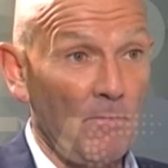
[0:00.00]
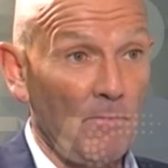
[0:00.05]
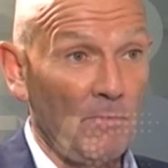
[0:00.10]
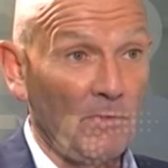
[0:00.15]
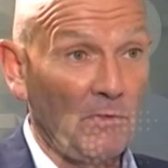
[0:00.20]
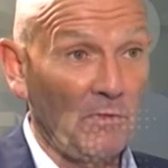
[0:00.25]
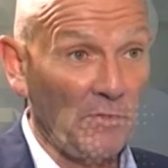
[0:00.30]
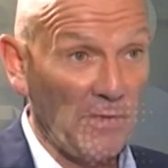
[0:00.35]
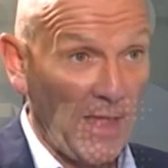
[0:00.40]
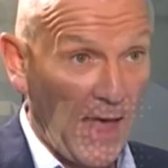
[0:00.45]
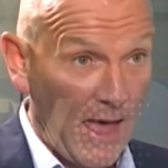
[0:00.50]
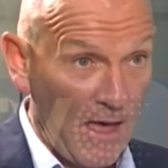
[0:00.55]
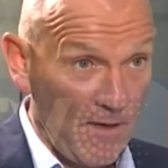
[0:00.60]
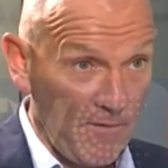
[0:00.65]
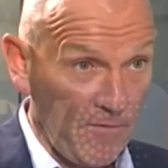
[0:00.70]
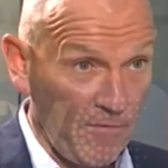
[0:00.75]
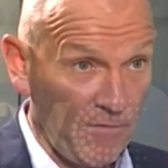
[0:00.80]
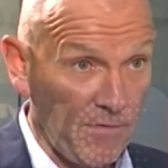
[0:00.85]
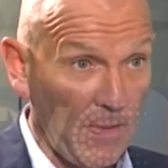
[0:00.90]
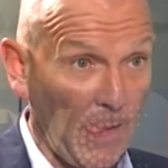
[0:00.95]

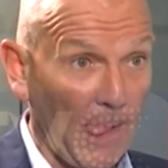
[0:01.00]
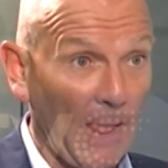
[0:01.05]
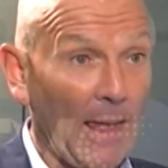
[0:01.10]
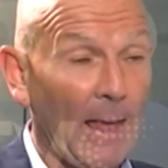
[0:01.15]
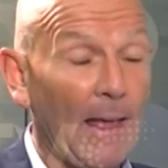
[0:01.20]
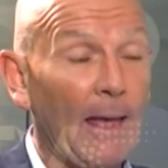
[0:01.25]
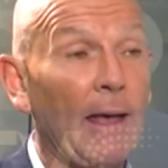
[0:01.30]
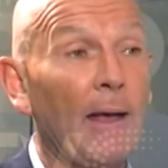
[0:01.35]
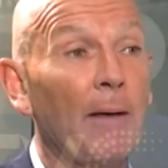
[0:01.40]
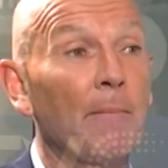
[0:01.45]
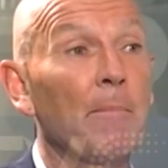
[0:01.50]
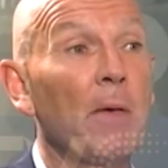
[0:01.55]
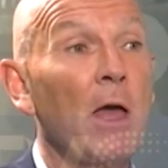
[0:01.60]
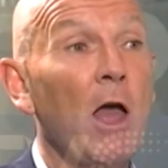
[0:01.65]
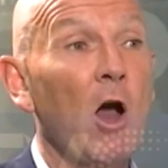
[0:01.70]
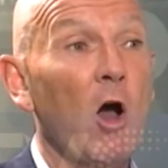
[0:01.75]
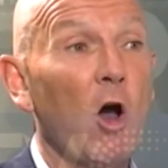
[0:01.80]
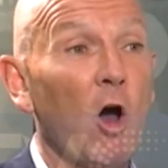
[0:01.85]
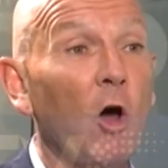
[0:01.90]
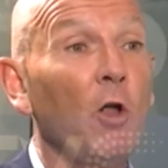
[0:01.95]
staff um,
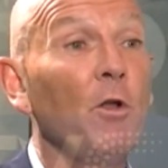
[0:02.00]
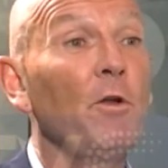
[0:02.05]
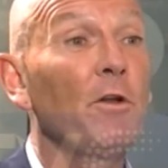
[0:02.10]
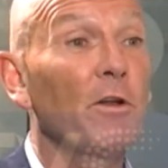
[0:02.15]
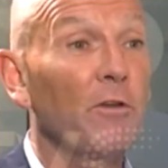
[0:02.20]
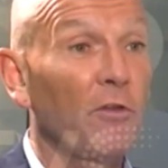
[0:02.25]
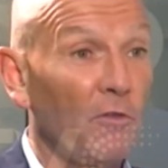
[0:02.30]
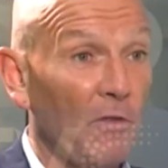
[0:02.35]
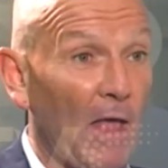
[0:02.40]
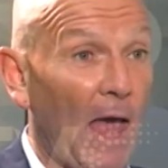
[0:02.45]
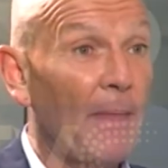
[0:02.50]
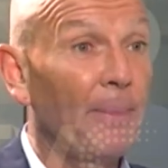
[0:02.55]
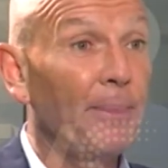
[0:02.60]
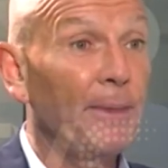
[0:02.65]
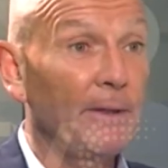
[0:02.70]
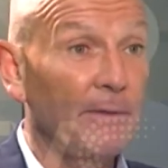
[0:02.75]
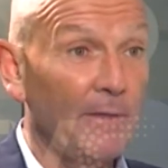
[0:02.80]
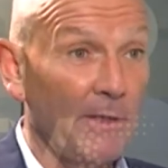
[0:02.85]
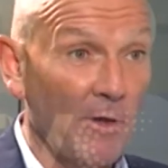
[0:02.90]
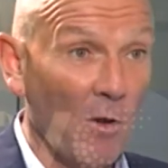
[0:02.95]

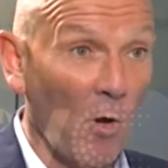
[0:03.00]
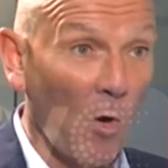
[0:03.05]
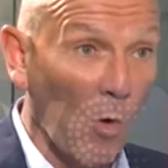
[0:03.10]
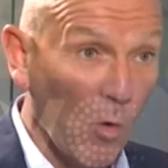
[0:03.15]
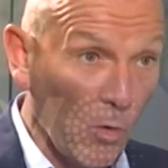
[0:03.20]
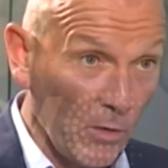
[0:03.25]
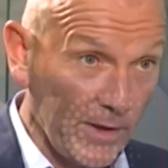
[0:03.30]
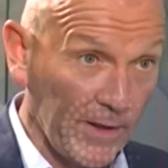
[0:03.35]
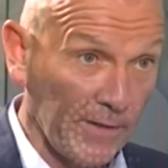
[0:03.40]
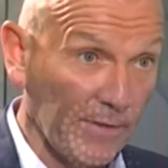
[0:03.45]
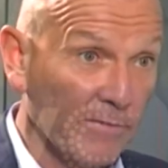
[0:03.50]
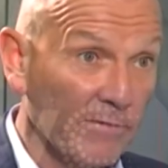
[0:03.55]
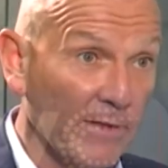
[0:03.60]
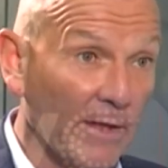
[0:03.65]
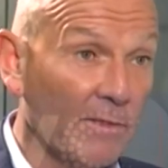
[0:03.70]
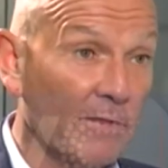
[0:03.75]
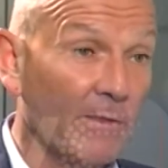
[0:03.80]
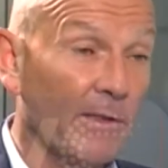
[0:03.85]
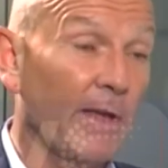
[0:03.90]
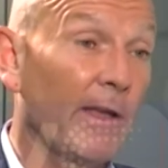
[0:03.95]
understanding the audience
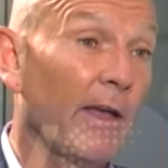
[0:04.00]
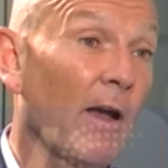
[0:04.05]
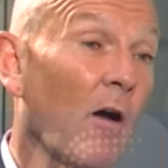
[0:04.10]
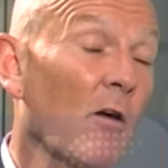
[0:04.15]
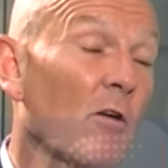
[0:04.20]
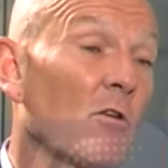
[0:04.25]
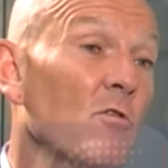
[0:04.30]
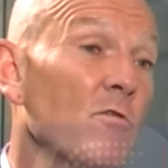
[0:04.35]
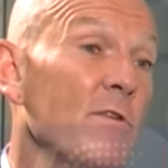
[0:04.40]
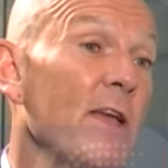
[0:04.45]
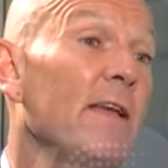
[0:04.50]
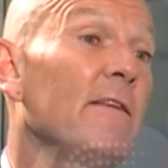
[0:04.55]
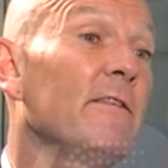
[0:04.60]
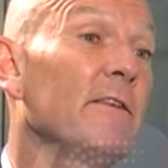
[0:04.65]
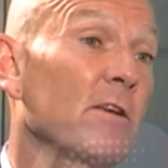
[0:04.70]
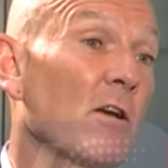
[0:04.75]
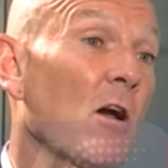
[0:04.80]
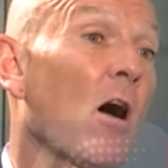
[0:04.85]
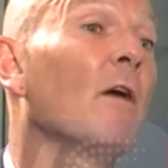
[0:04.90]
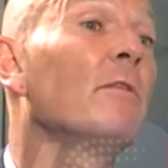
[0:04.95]
that they are
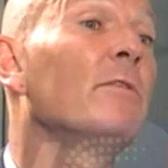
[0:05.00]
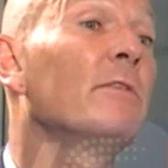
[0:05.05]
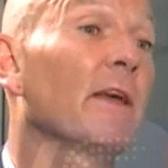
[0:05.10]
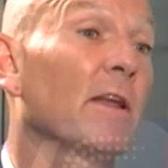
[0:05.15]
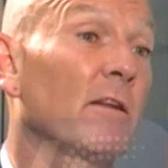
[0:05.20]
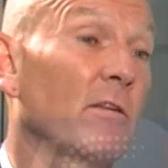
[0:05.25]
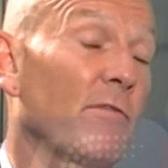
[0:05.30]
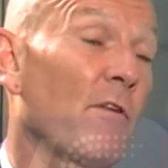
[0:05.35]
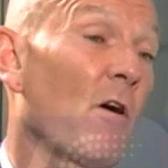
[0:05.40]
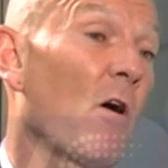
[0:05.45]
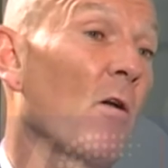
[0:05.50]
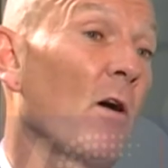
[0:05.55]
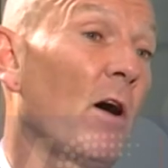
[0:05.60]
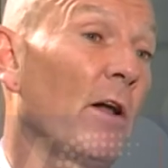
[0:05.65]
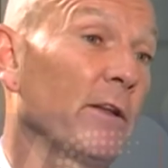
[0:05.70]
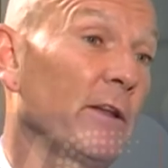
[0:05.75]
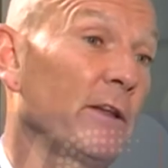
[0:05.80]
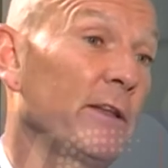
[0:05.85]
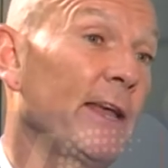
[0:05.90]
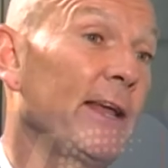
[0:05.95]
creating content for
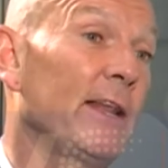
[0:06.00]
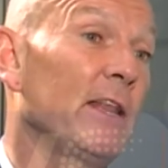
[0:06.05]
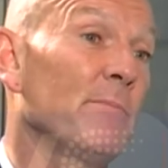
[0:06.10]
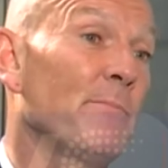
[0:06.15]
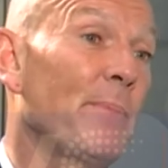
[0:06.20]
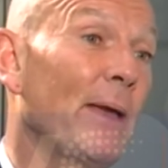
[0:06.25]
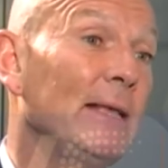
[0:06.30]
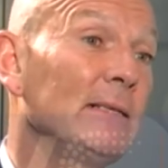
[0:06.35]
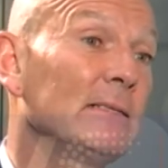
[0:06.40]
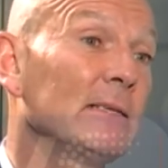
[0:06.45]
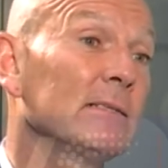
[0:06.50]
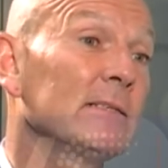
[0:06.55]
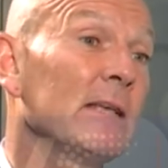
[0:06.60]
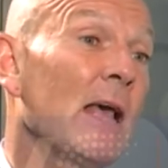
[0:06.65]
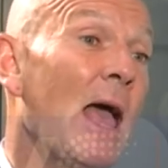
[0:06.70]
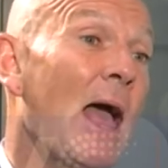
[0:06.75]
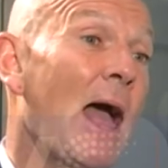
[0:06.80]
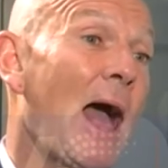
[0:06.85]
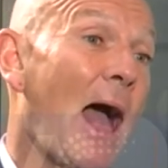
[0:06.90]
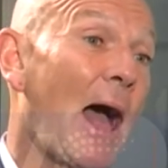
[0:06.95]
on a daily basis.
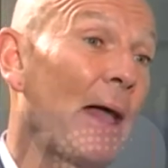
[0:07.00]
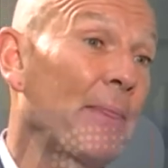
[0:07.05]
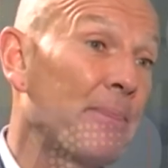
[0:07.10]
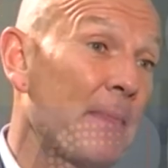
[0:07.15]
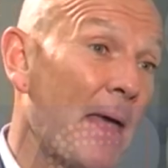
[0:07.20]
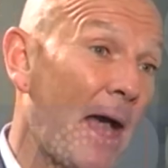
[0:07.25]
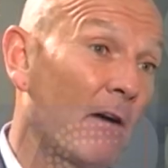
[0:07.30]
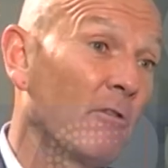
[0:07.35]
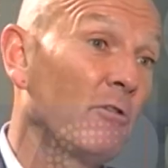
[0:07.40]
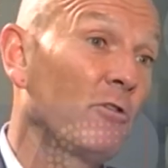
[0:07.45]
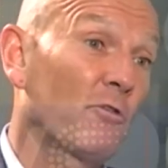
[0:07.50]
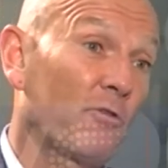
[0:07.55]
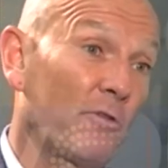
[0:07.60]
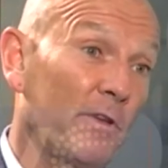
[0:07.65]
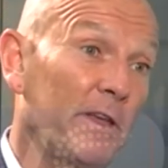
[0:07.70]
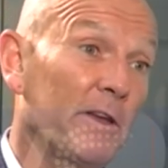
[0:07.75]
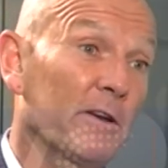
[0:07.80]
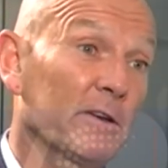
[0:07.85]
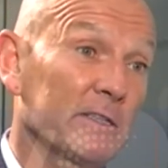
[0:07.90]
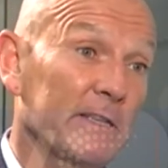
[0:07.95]
And now, three
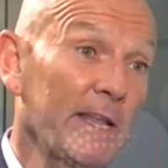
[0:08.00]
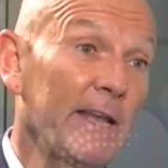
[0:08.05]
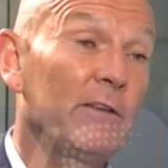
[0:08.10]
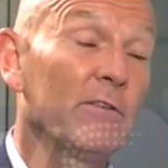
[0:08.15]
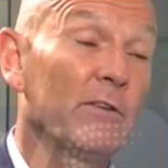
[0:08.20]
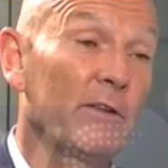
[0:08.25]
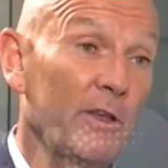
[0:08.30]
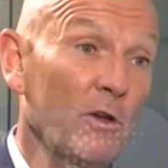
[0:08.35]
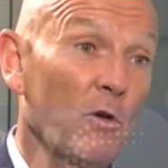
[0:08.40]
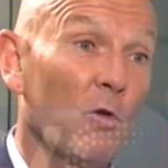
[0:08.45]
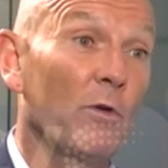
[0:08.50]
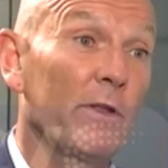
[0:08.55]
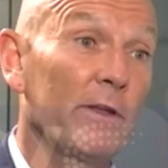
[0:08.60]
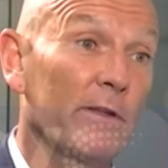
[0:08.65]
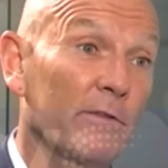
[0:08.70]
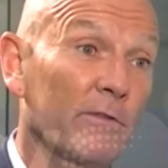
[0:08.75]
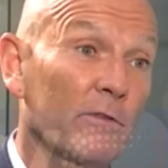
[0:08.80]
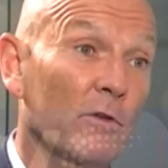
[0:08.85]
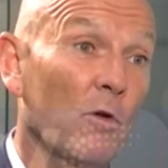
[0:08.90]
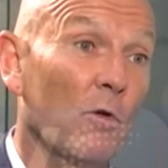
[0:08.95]
years later, the
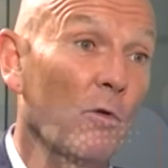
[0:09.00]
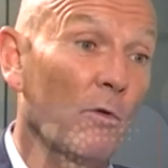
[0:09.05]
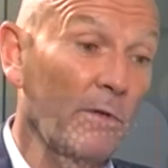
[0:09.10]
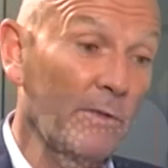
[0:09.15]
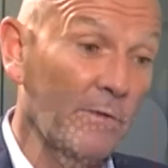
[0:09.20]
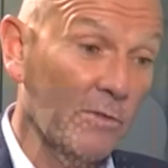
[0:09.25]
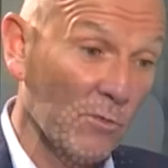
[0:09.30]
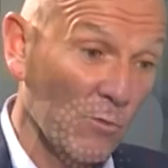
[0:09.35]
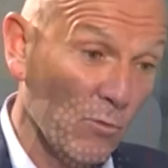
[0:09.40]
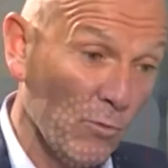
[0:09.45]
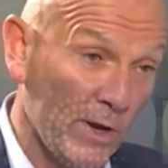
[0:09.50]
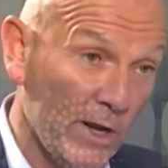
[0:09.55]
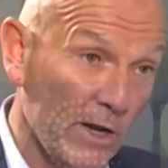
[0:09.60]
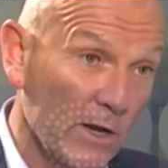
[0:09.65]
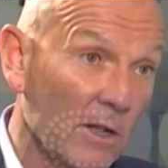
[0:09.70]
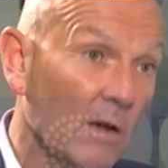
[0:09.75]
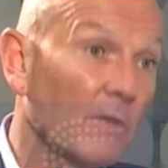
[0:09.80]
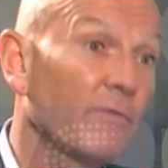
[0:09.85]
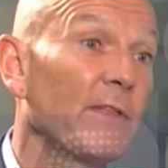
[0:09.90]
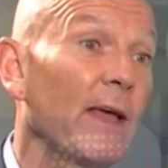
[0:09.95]
audience goes, we
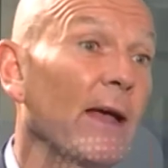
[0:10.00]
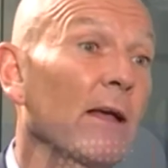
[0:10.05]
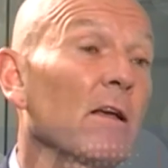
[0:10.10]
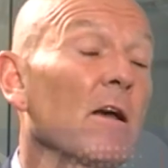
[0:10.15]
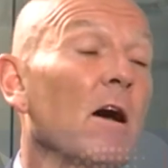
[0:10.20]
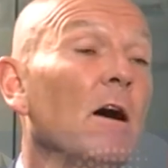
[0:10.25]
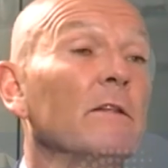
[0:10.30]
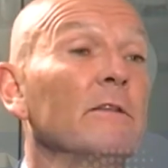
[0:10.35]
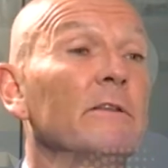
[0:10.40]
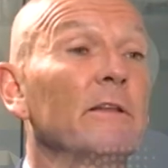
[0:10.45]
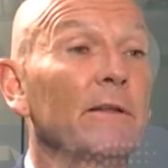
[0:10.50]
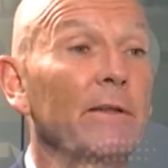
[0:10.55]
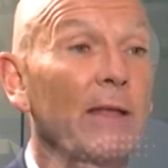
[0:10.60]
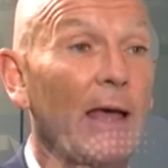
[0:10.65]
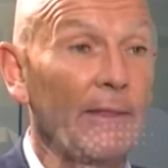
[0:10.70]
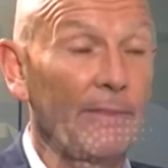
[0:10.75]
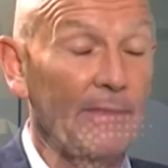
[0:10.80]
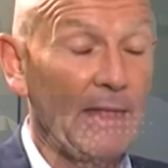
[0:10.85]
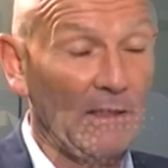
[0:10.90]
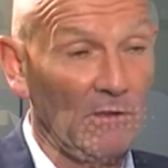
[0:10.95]
love that content,
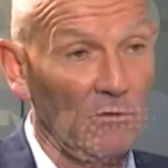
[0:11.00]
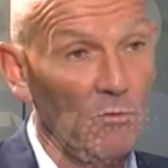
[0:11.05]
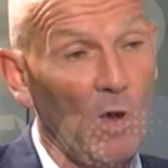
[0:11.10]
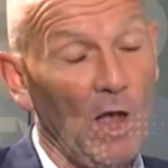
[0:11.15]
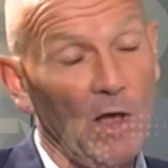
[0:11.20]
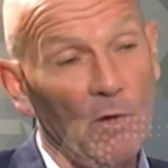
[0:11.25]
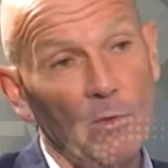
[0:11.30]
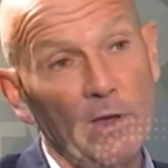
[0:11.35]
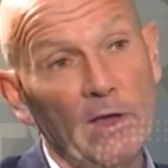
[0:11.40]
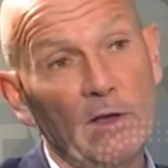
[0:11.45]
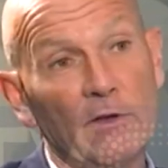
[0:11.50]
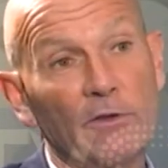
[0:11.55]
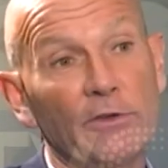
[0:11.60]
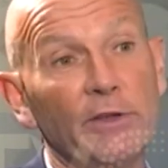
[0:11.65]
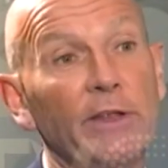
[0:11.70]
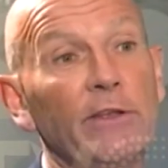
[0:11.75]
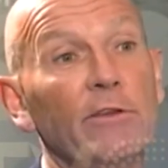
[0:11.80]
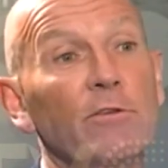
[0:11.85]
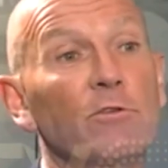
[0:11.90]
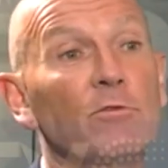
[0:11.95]
and that's why we
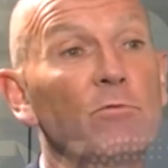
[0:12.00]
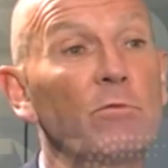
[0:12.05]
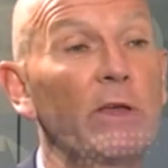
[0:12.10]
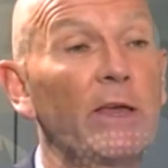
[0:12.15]
continue to